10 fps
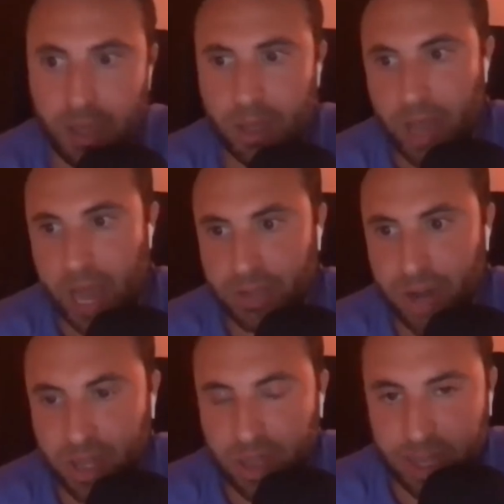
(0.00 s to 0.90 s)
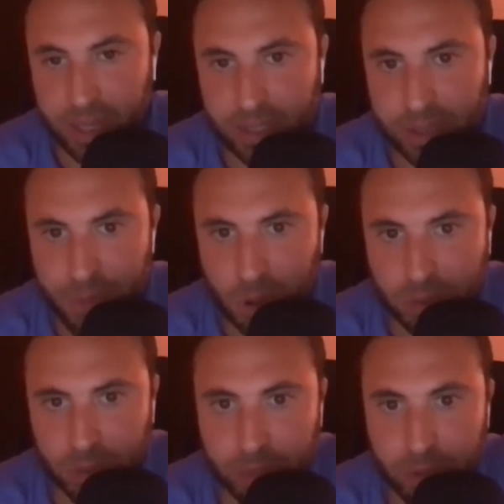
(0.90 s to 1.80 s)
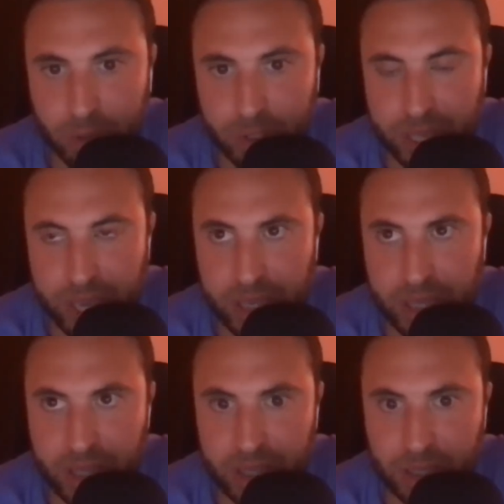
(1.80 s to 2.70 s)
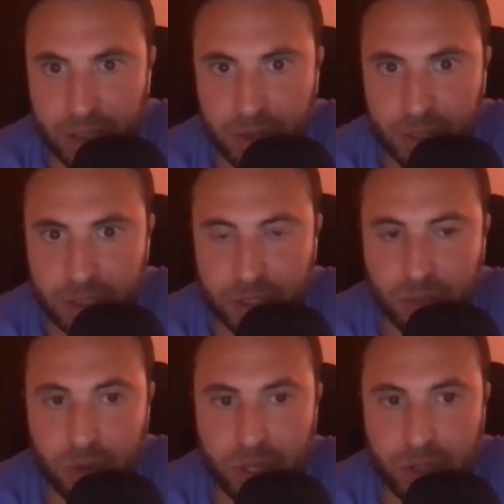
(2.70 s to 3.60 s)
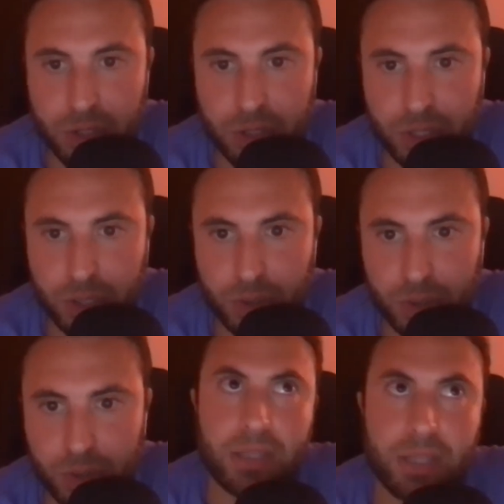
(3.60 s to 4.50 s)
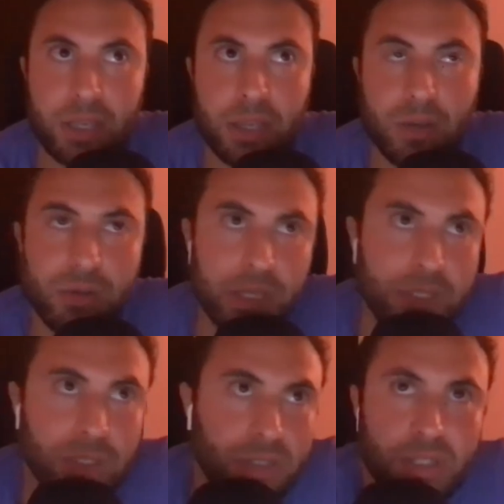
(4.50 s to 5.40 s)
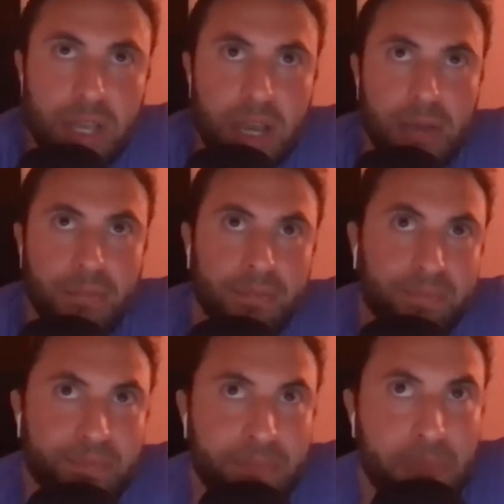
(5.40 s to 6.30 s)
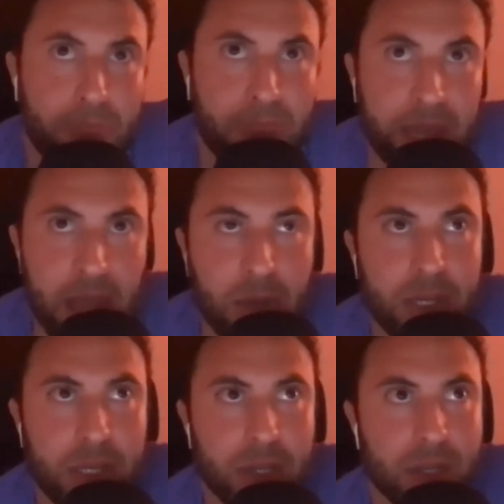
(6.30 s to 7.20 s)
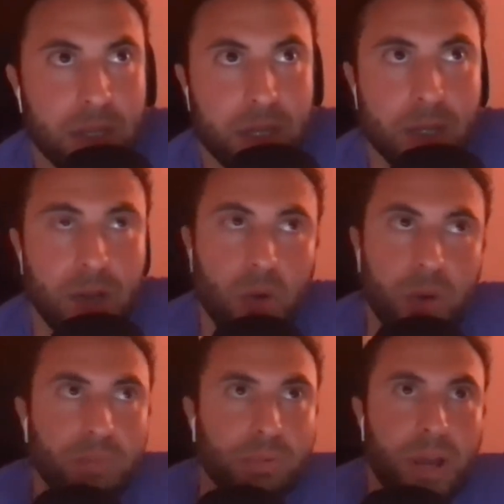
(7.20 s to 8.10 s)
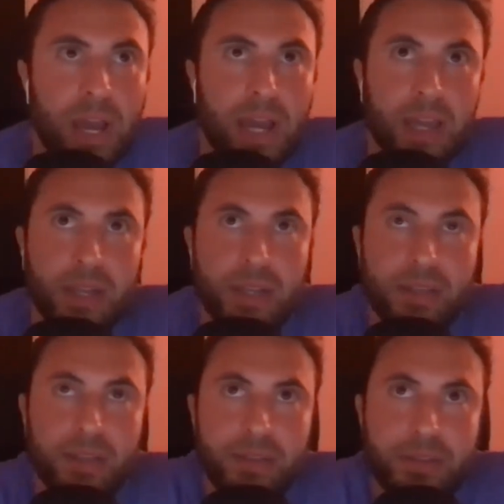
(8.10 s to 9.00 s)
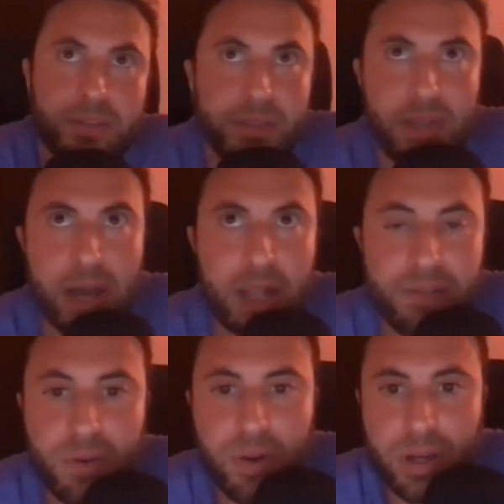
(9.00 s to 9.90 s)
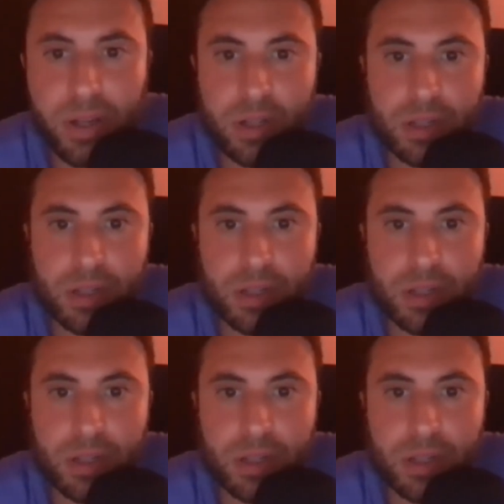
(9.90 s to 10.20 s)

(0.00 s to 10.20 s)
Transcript: the things that most people would say that, this is what you should do. It just, like I would eat whole wheat bread and olive oil